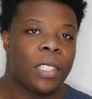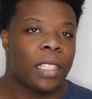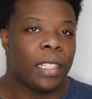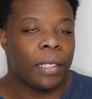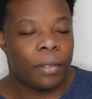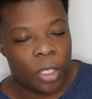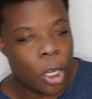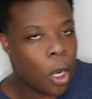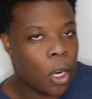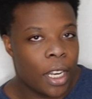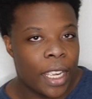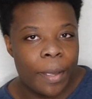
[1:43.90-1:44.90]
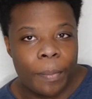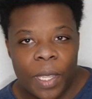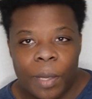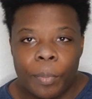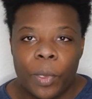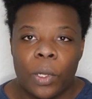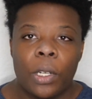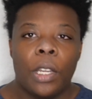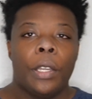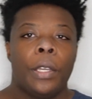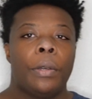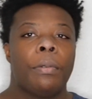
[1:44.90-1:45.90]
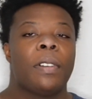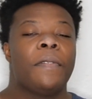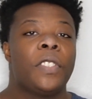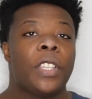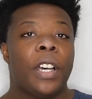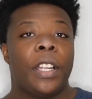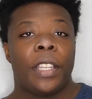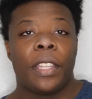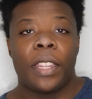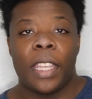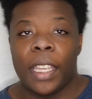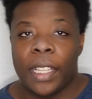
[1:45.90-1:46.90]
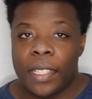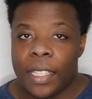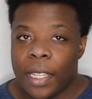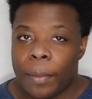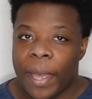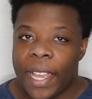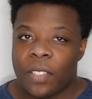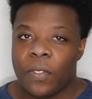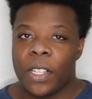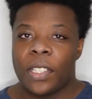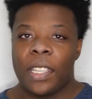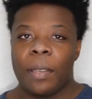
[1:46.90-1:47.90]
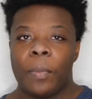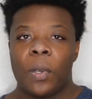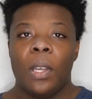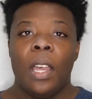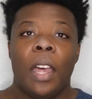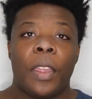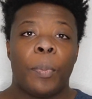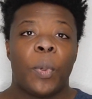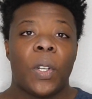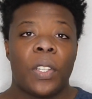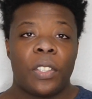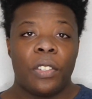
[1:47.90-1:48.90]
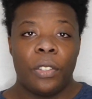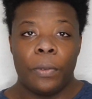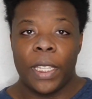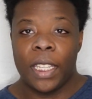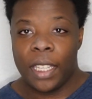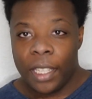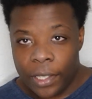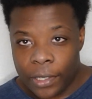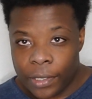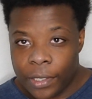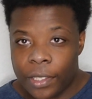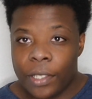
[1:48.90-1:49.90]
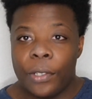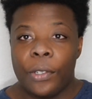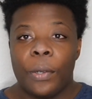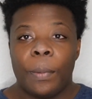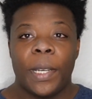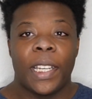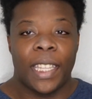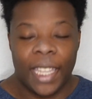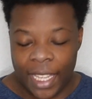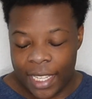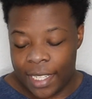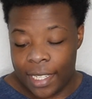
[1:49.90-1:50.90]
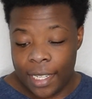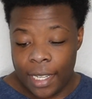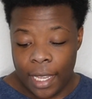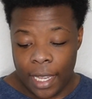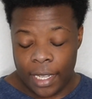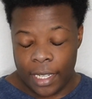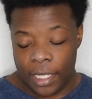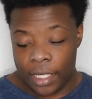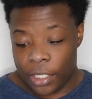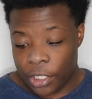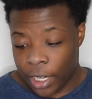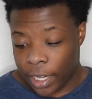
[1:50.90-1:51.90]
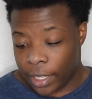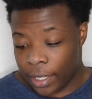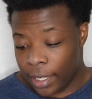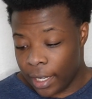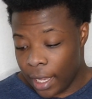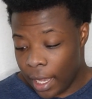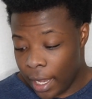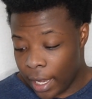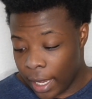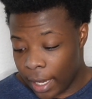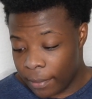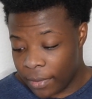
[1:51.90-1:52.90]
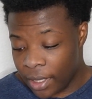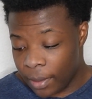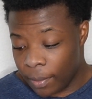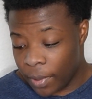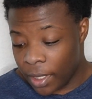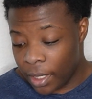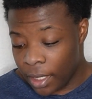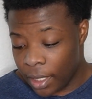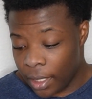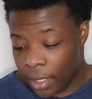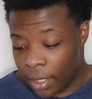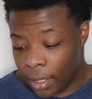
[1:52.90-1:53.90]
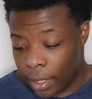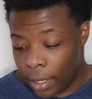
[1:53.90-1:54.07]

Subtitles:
to target people who have done things in the past. For example, the person who he kills, whom again, I need to check IMDb,